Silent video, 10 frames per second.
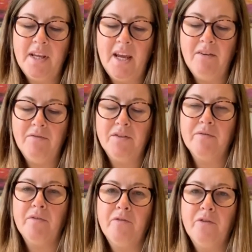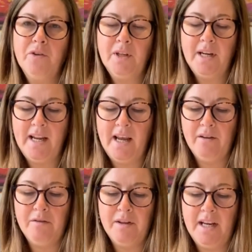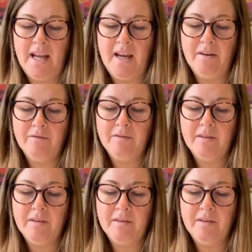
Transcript: gift of a full and healthy life.